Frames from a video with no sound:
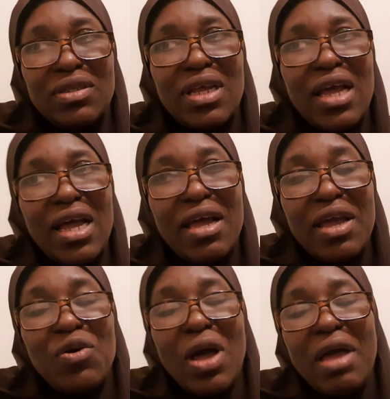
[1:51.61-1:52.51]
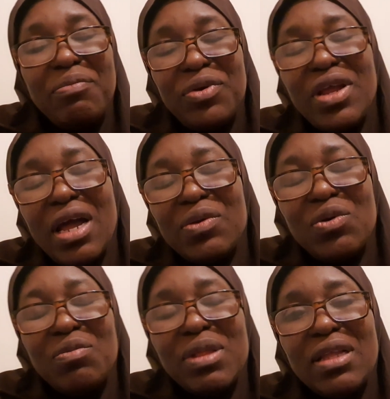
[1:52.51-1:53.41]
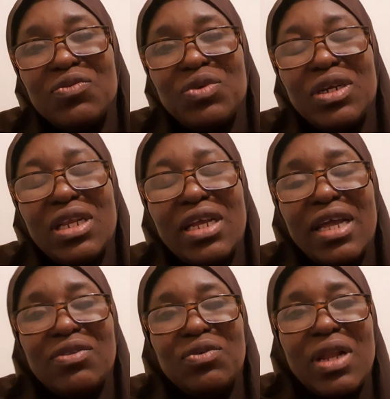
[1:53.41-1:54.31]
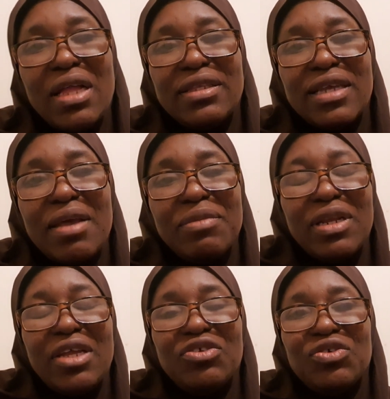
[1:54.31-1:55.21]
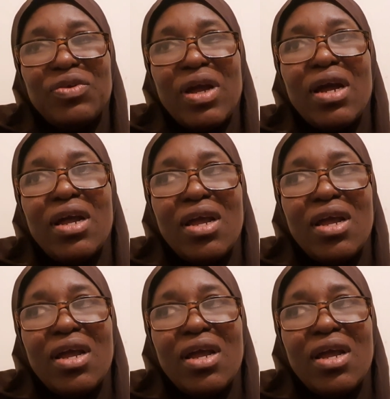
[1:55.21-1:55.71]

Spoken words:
I pray and hope that we really get to that time in Nigeria